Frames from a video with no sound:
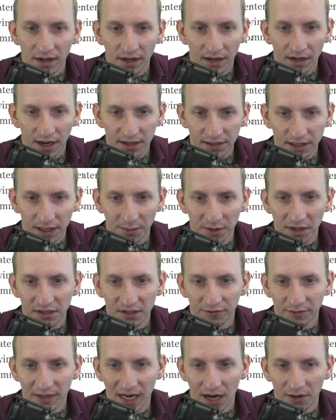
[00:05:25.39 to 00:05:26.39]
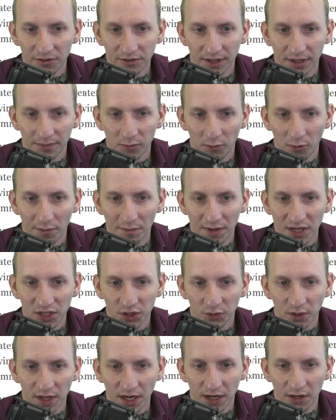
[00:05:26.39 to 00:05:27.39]
customers from Townstone were
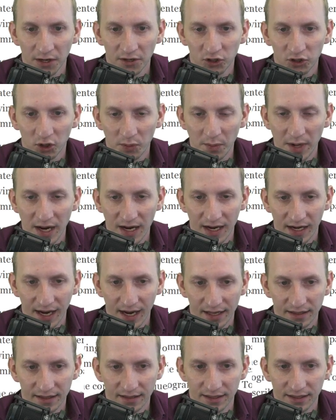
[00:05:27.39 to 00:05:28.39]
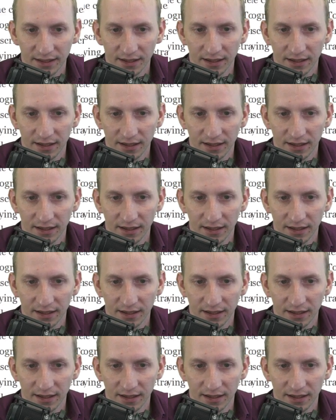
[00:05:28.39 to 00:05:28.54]
mistreated or discriminated against.